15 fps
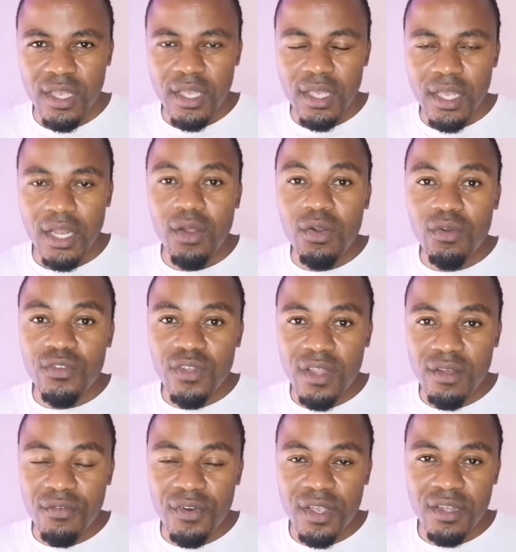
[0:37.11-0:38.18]
A lot of
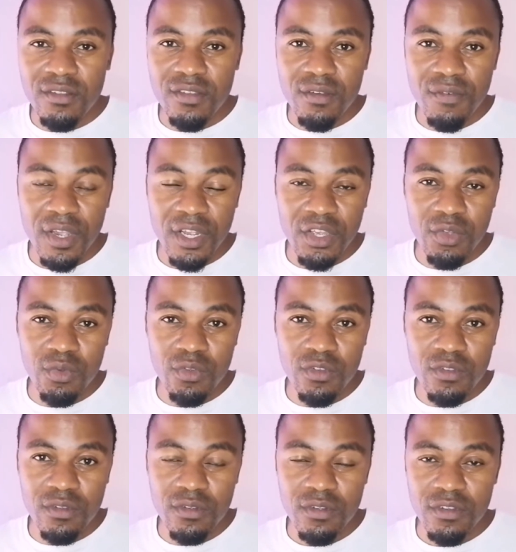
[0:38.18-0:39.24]
South Africans have
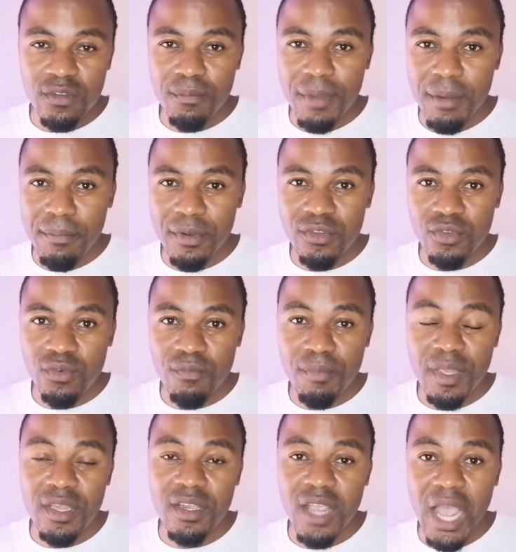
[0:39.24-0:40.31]
accused Zimbabweans of
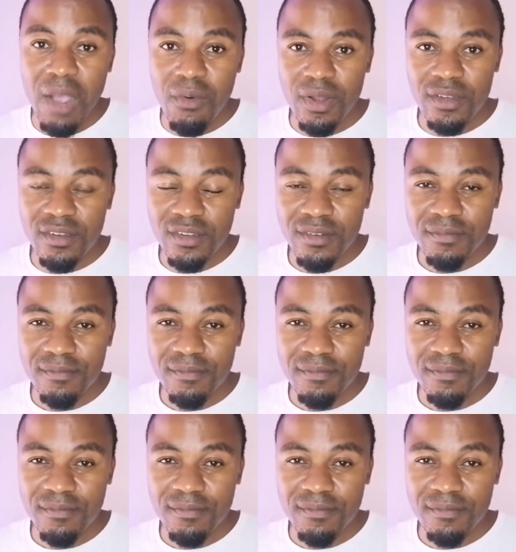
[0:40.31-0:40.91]
being coward.